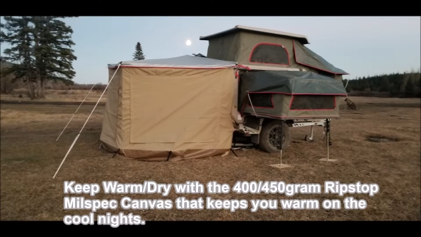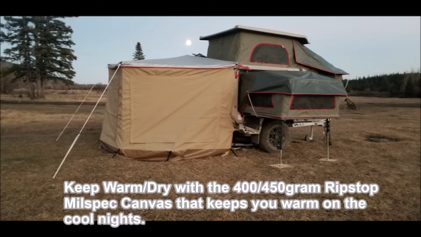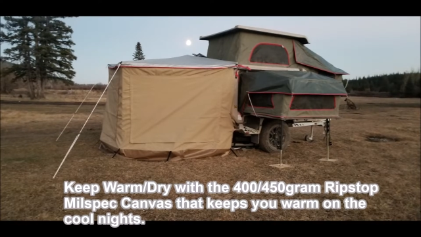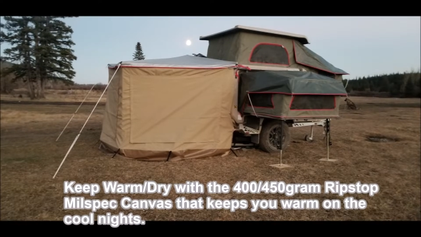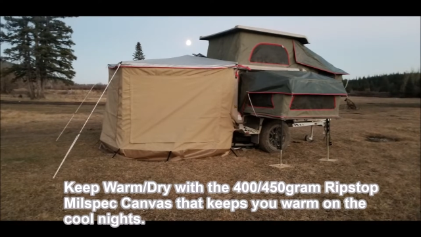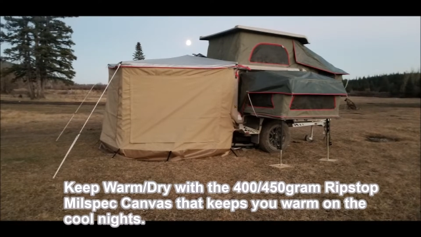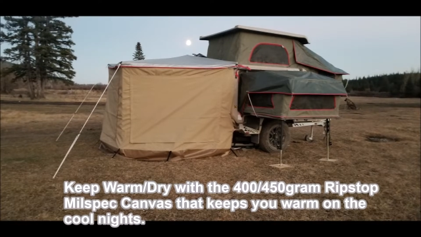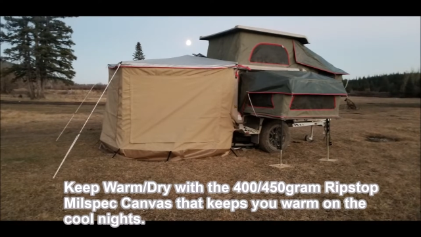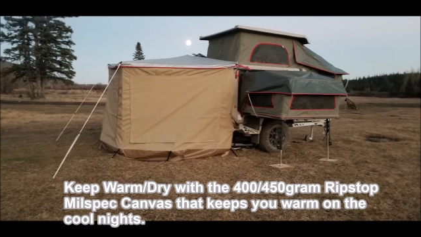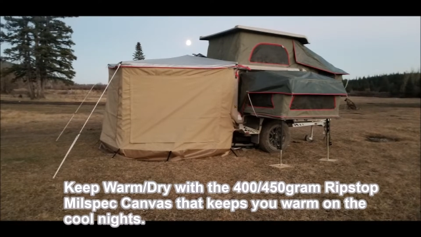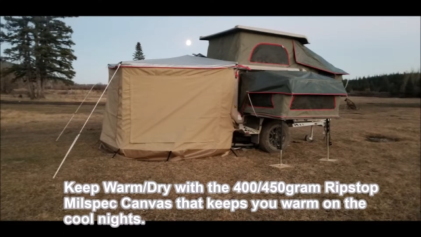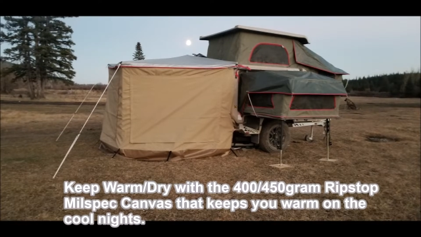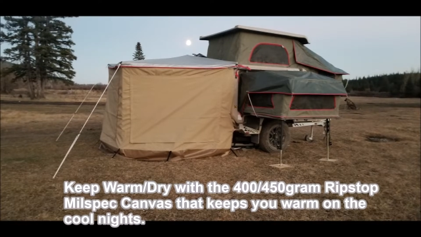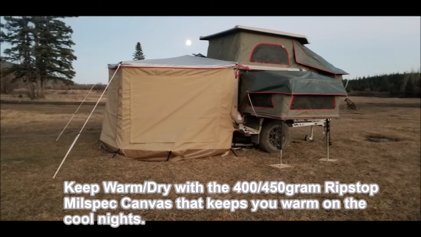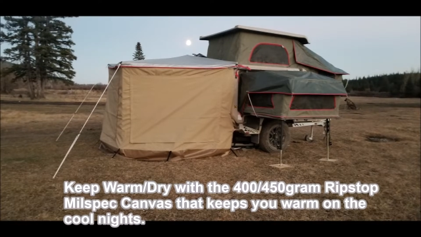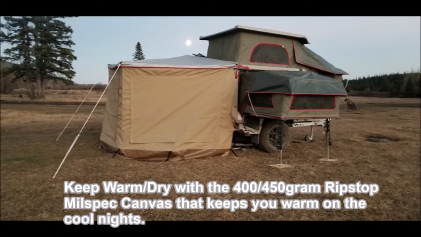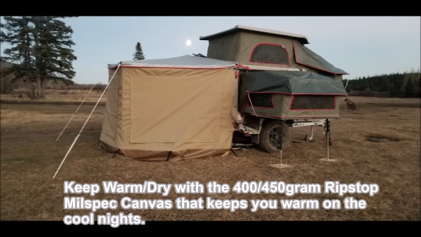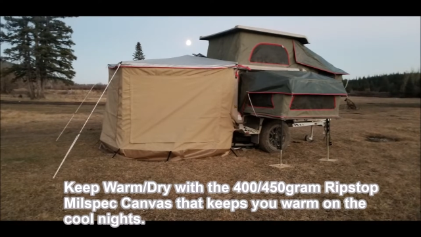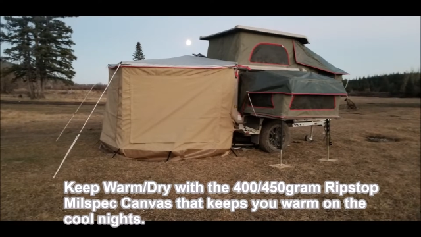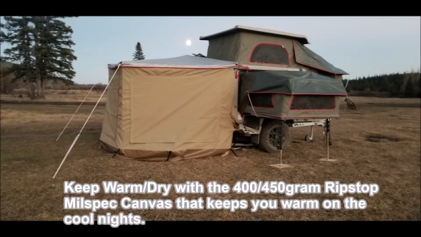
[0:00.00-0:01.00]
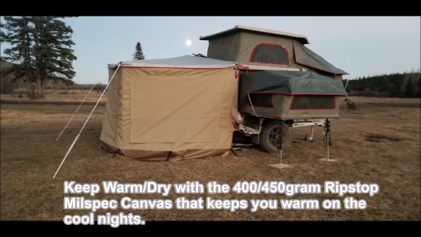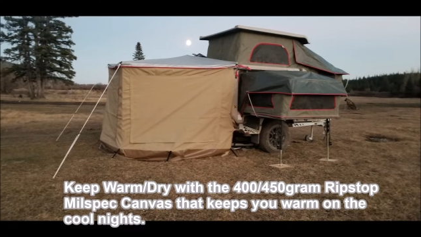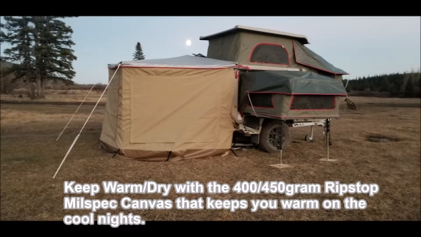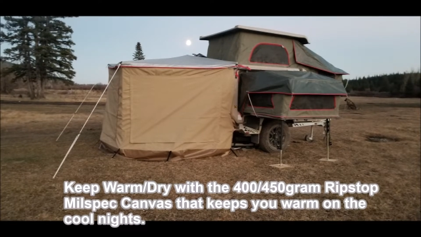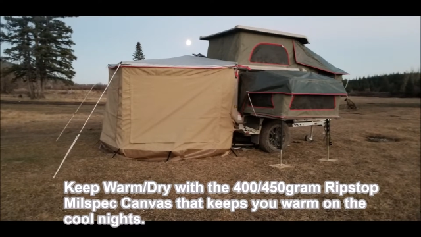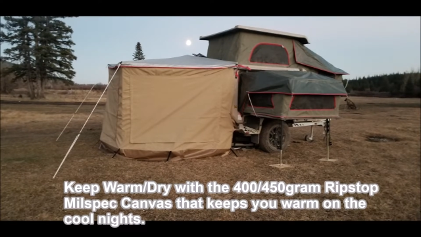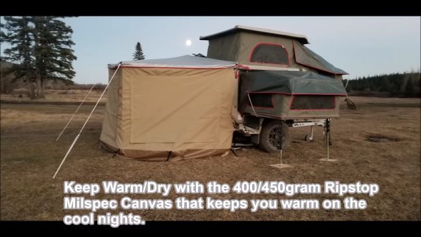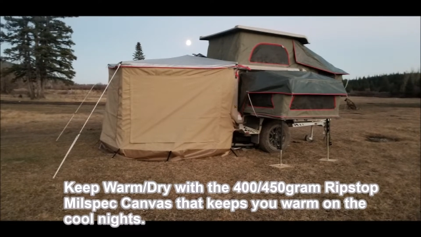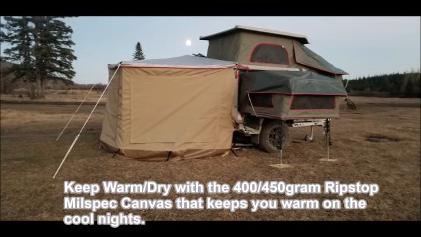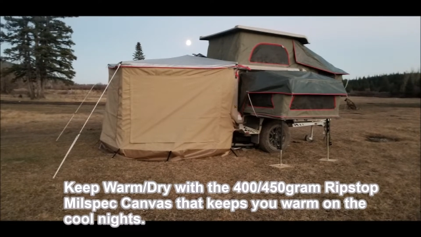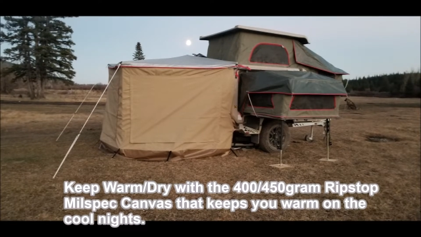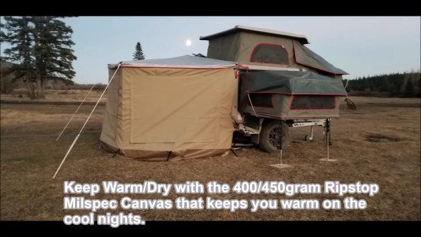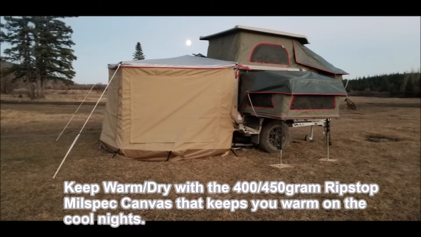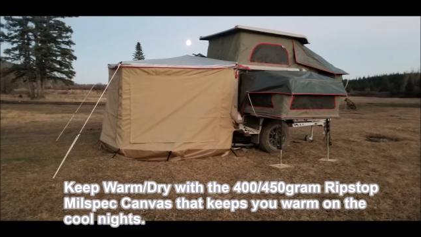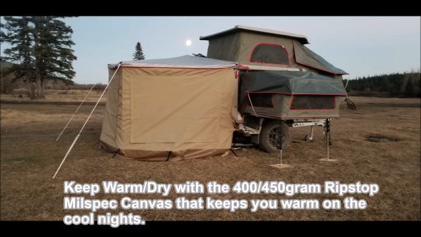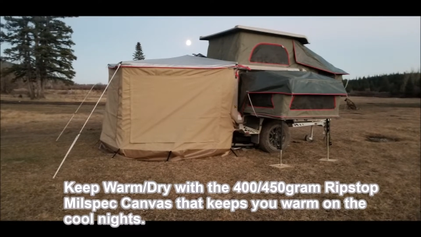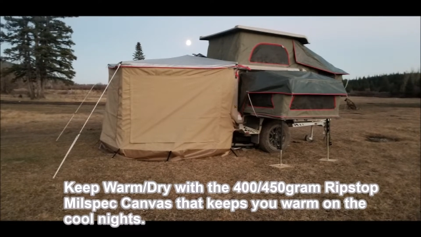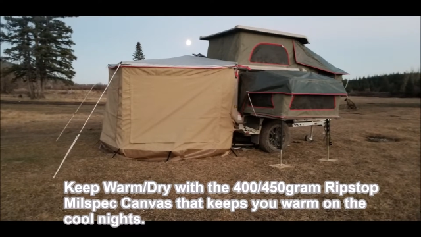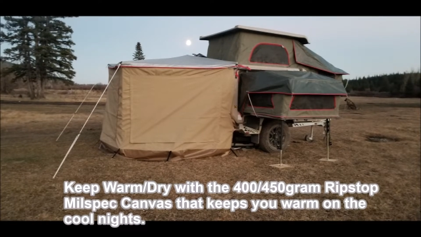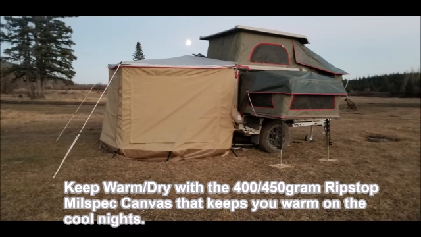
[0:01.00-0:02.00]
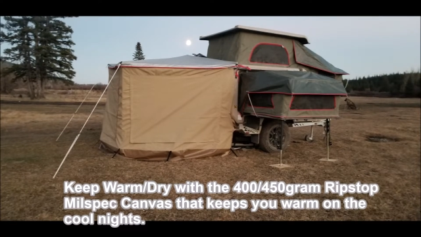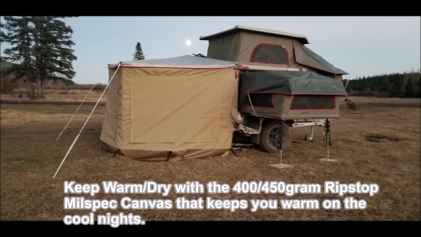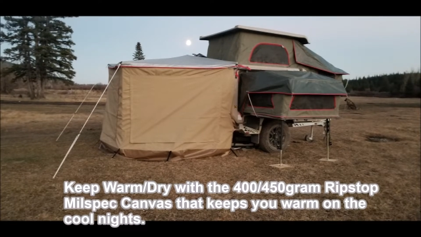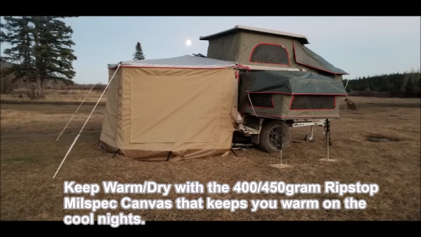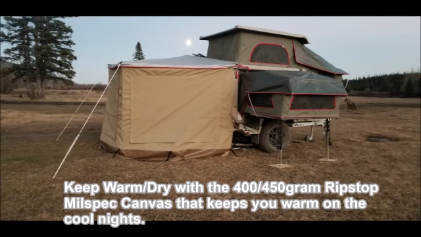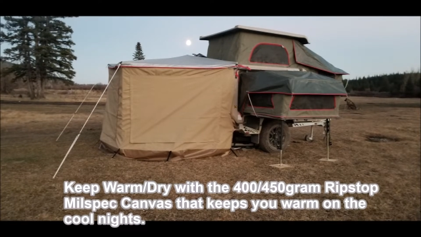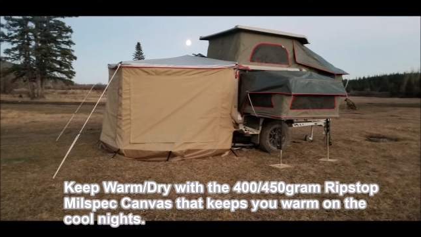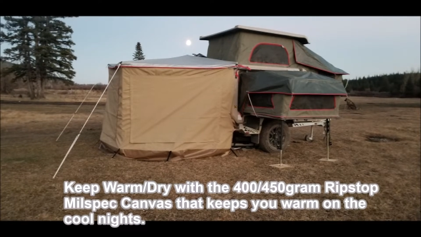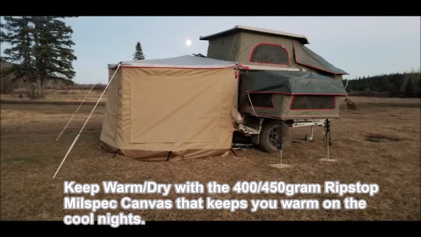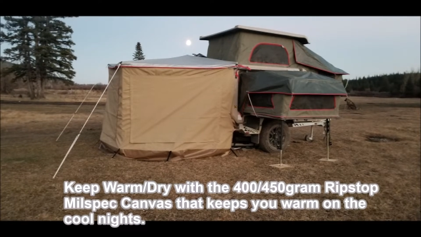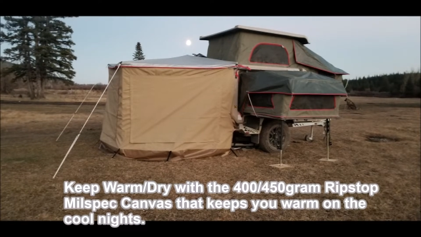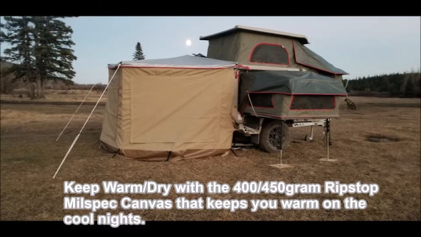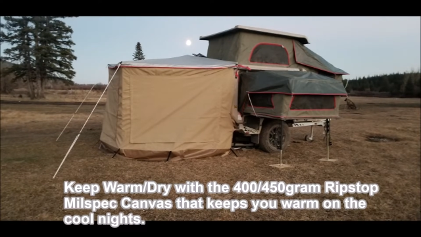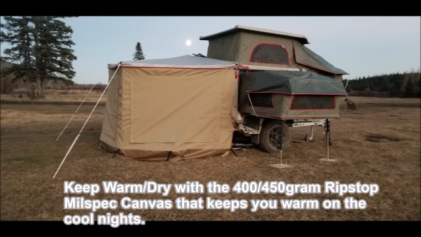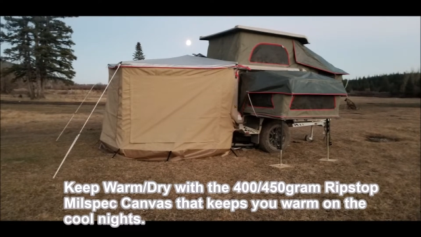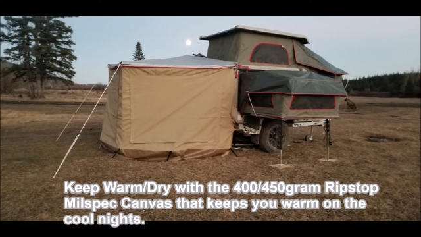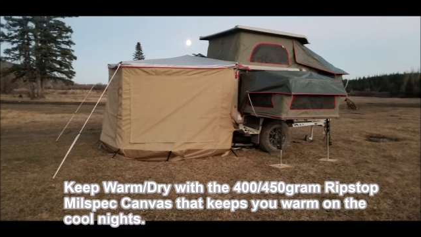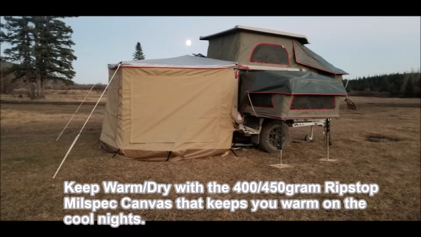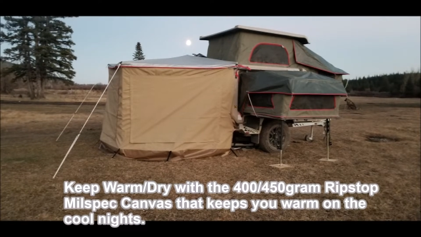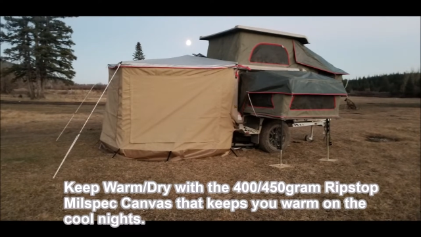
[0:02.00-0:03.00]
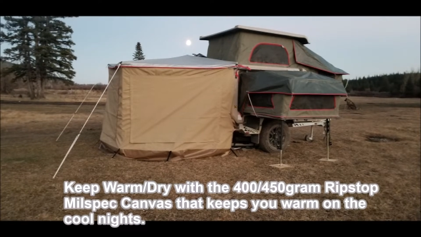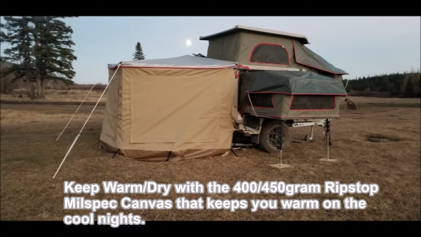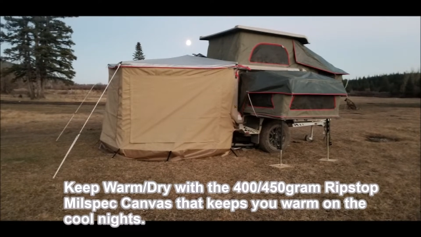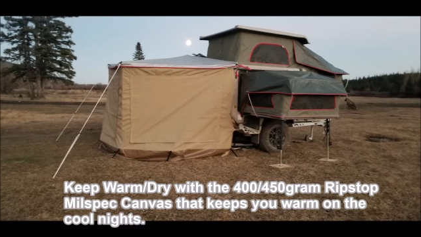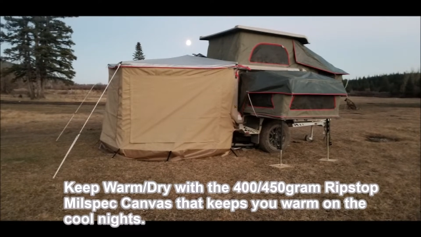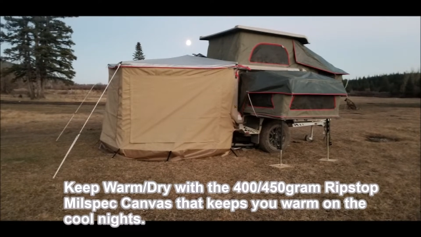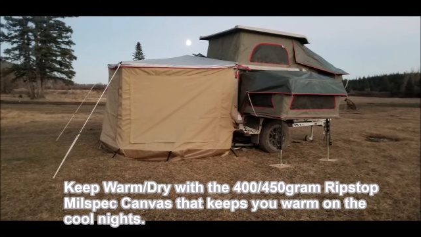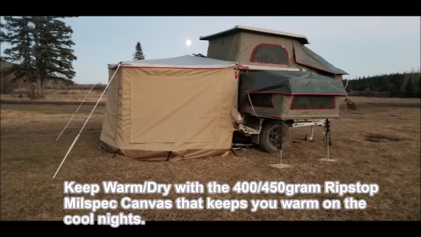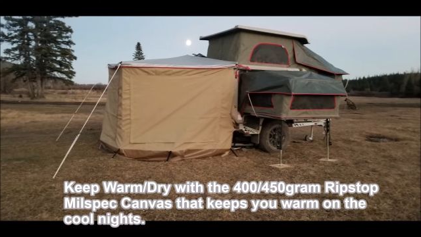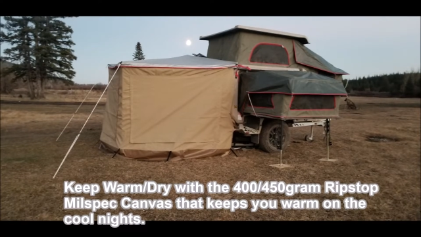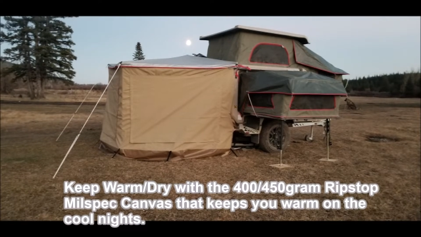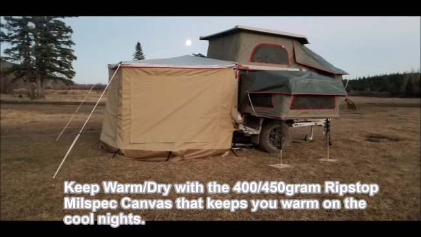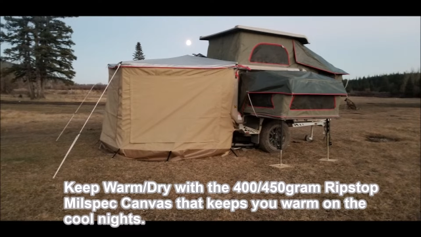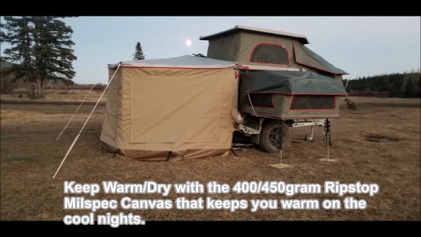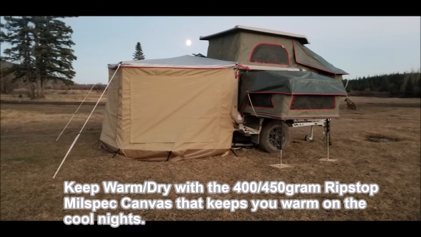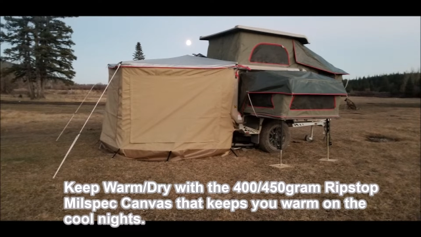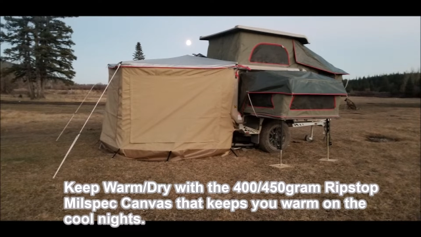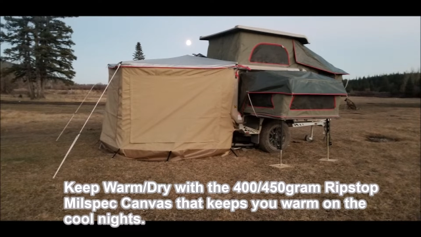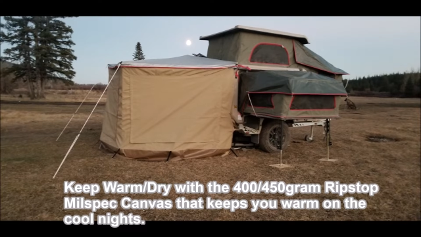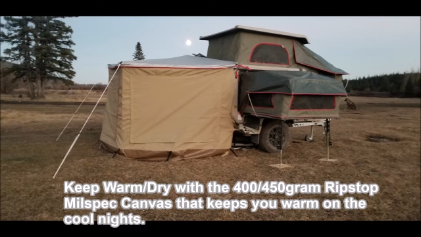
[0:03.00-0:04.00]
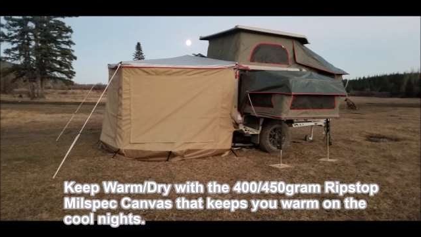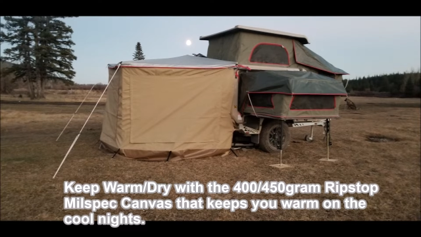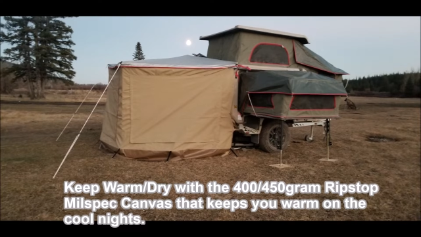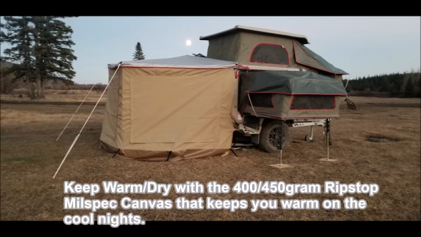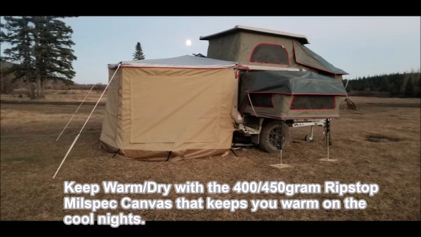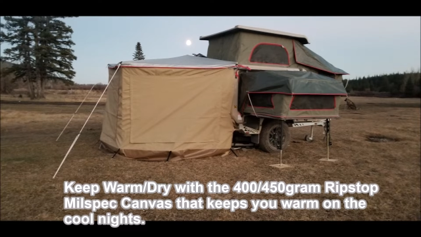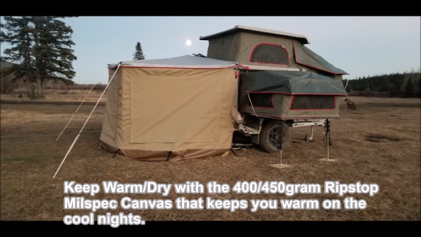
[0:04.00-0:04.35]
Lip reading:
[unreadable: no face in view]